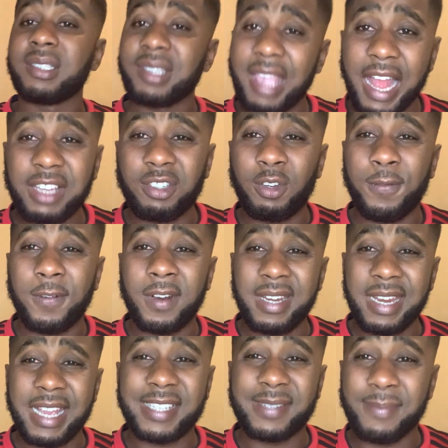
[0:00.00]
catch you for the
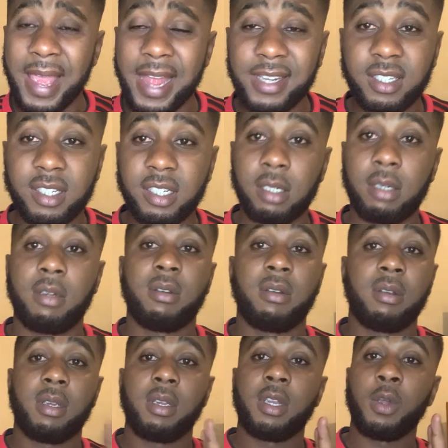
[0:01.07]
next match.
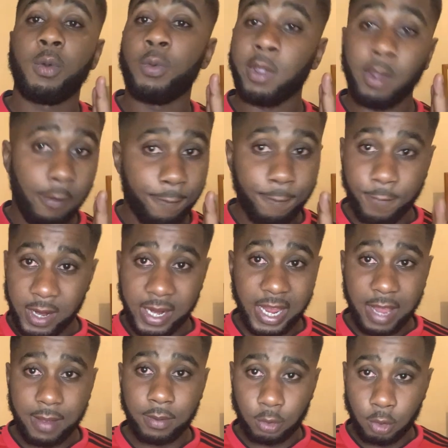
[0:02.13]
We got
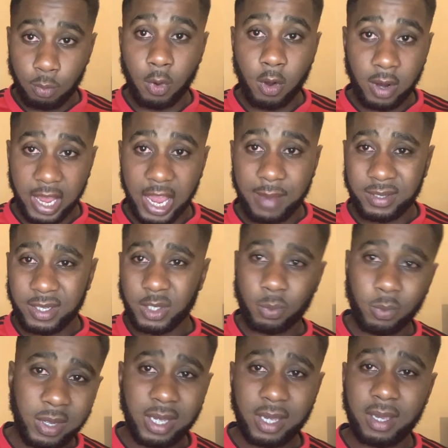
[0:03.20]
2 more games this
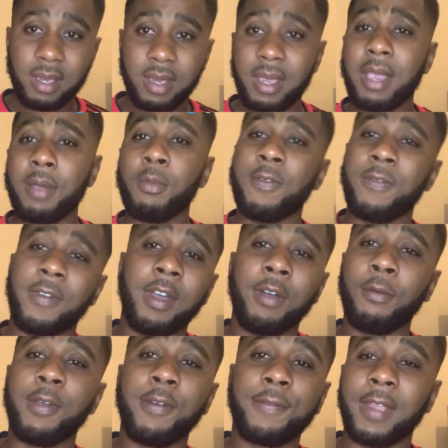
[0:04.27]
week. With
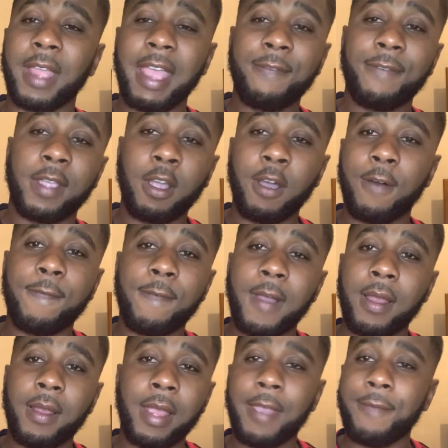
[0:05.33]
the FA
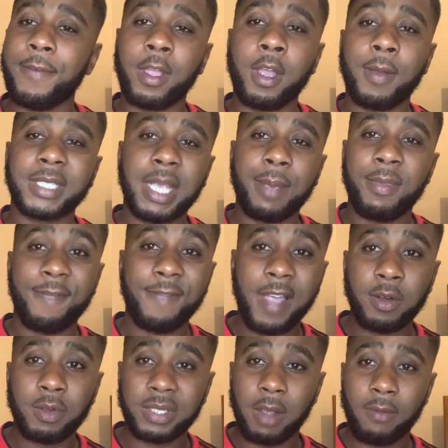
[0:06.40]
Cup
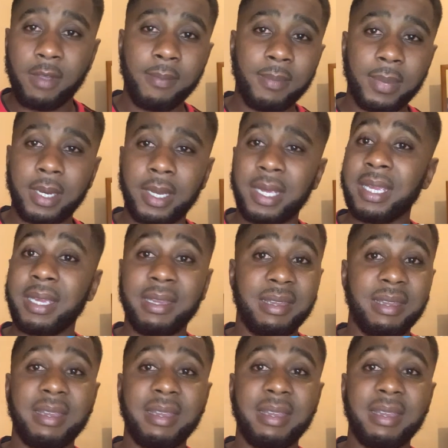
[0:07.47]
semi-finals at Wembley.